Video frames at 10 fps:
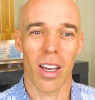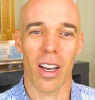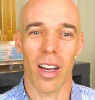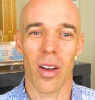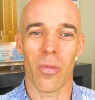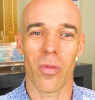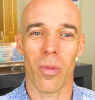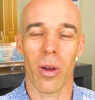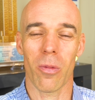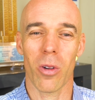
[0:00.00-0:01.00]
Um,
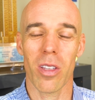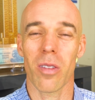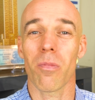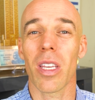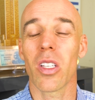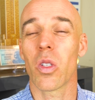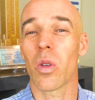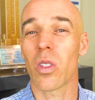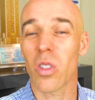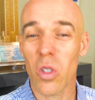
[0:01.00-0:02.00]
but what does it mean to
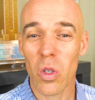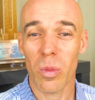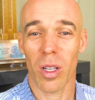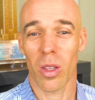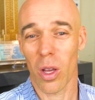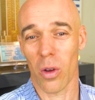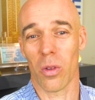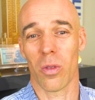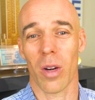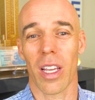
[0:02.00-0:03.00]
assume a
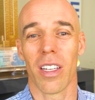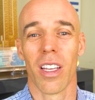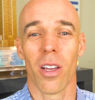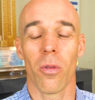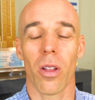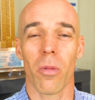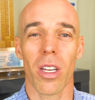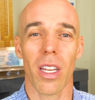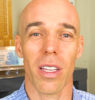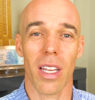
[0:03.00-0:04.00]
loan, right? Well, what
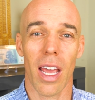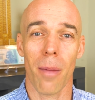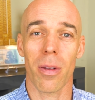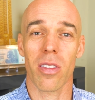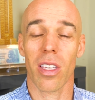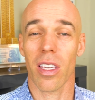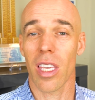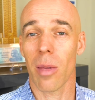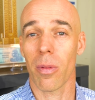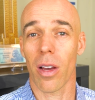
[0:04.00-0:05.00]
it can happen is it can
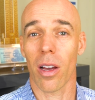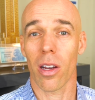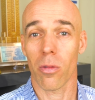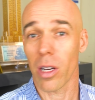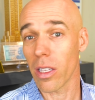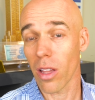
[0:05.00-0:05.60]
keep a, a rate